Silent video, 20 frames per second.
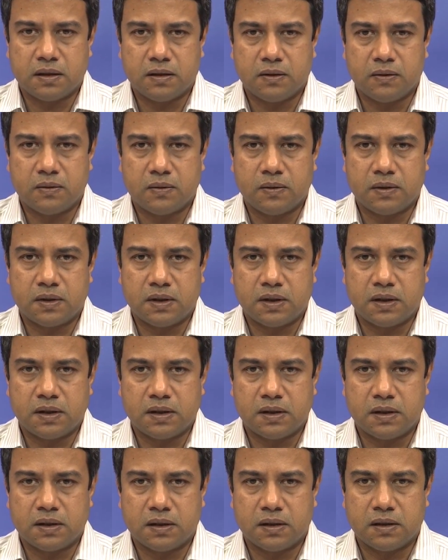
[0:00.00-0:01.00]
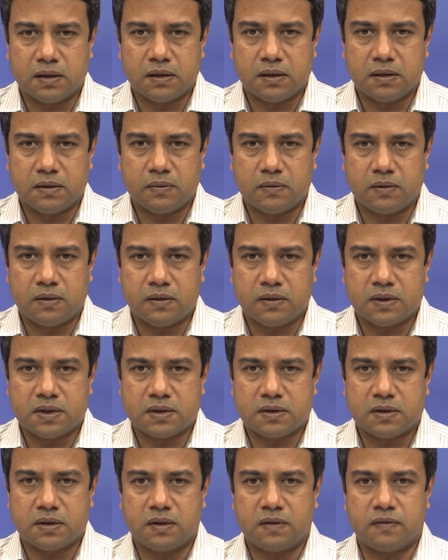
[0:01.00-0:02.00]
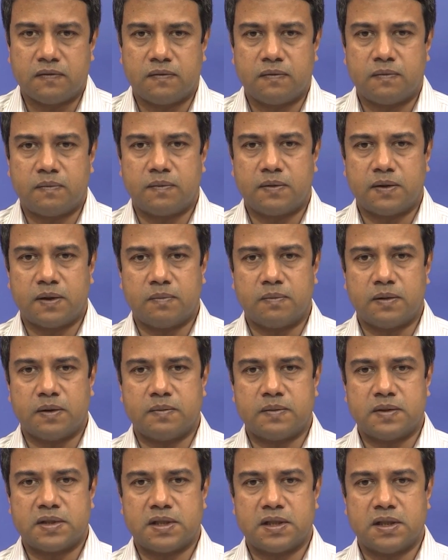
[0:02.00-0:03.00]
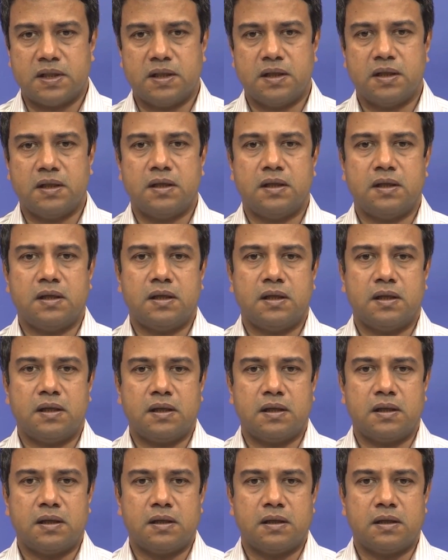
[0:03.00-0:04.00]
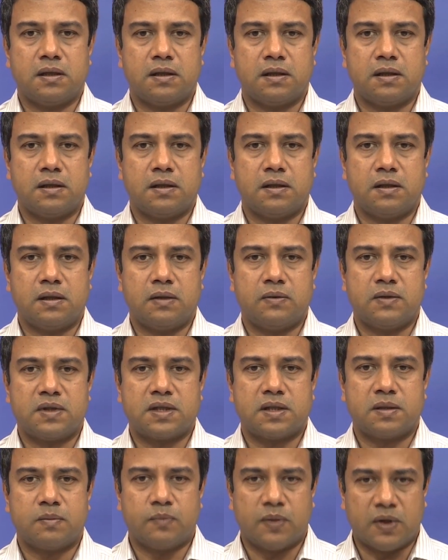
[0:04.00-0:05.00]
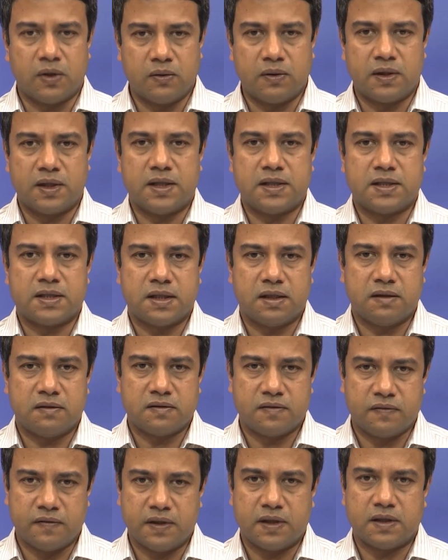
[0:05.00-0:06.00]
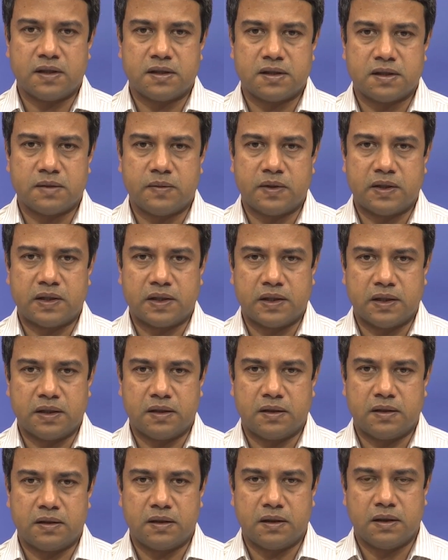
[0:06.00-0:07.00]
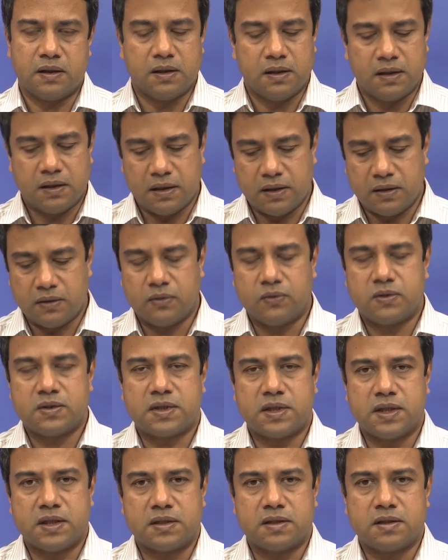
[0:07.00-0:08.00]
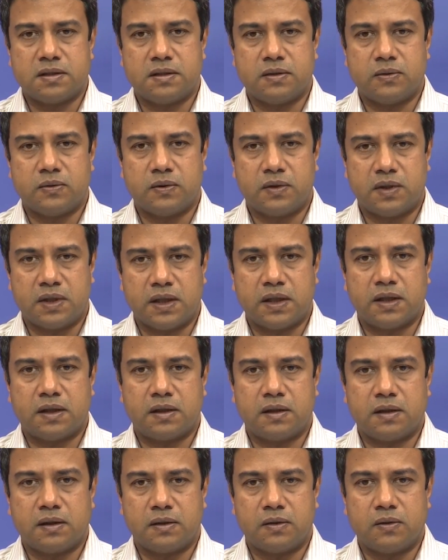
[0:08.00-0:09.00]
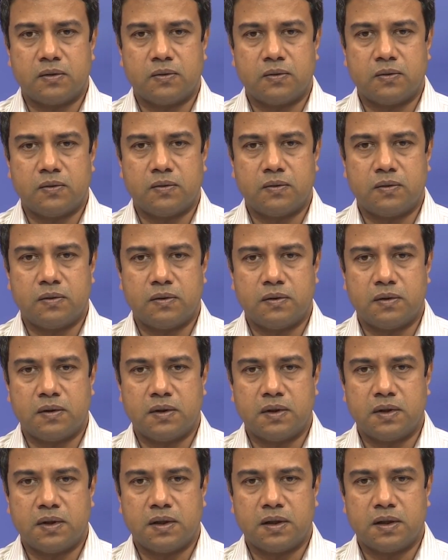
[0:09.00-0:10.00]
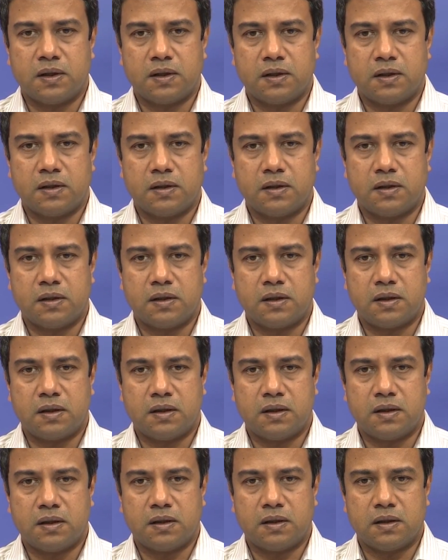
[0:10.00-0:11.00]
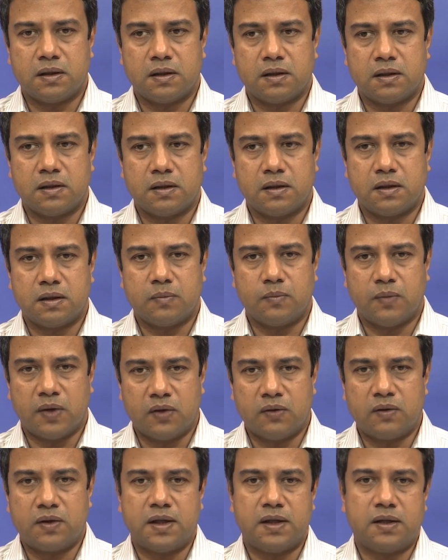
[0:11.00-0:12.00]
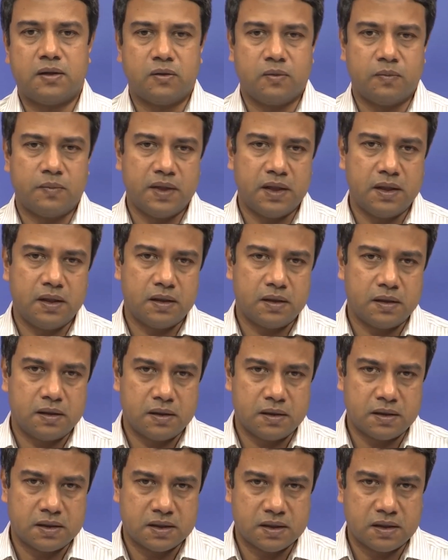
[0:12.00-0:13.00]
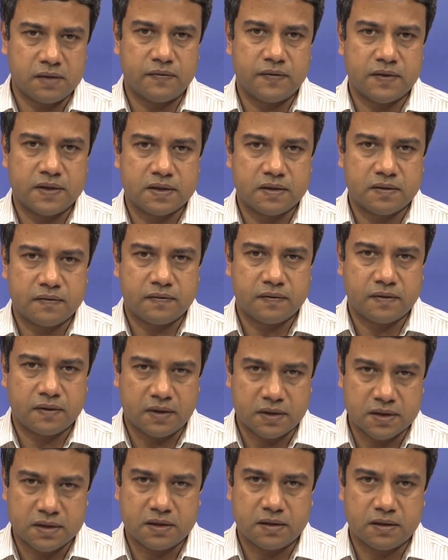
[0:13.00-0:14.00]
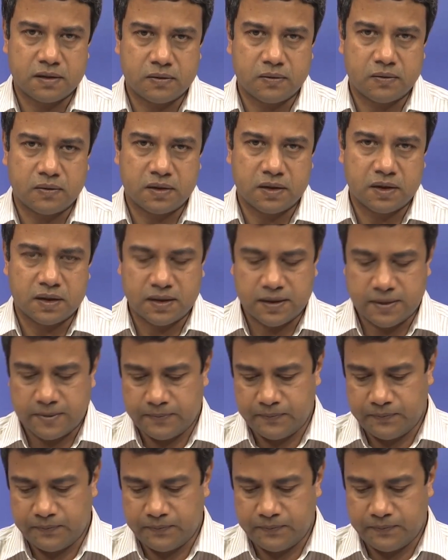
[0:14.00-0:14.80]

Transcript: you want to solve problems in which the boundaries have spherical symmetry. In those cases, you would like to the boundary to be a surface of constant coordinate.